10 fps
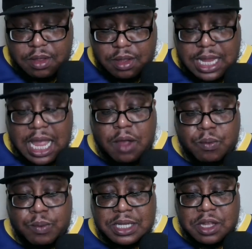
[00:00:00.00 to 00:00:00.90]
Now,
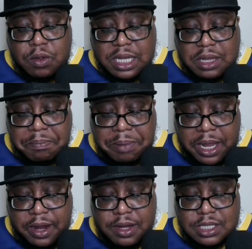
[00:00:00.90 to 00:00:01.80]
we know that the
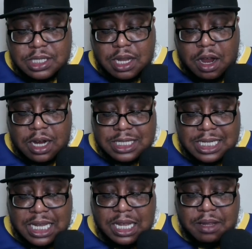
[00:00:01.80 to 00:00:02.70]
Bears are a
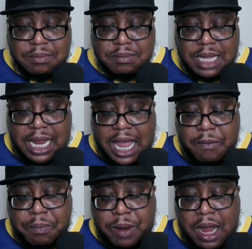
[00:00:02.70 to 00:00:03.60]
team that
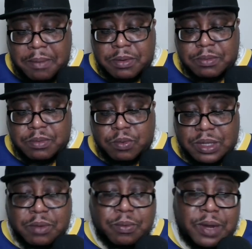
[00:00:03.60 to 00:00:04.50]
have problem
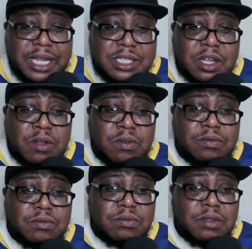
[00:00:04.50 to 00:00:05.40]
with the red zone,
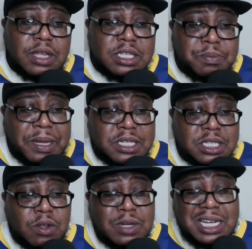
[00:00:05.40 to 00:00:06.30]

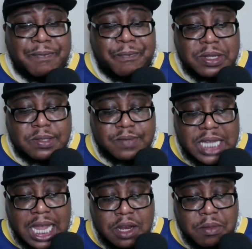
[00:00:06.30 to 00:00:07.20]
especially on the defensive
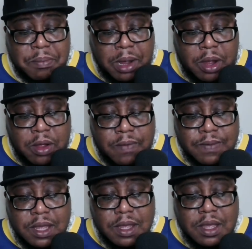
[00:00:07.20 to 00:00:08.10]
side of the ball.
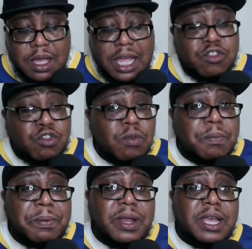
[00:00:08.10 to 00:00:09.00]
And Drew
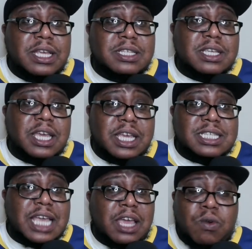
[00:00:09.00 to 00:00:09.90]
Brees
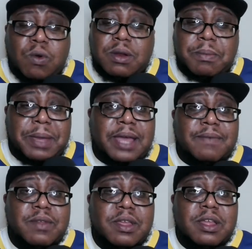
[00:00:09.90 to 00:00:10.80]
is a quarterback
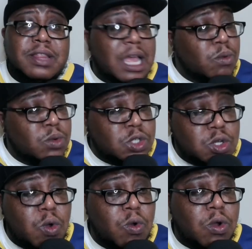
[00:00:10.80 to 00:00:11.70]
that will
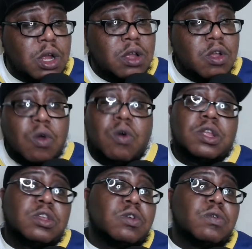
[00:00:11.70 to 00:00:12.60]
score
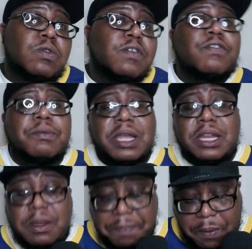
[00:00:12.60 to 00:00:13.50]
on you from
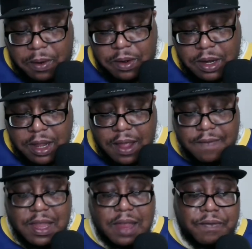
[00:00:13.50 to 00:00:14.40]
any part
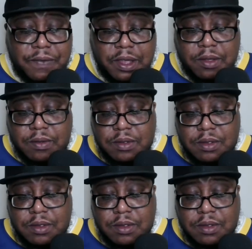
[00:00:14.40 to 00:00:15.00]
of that field.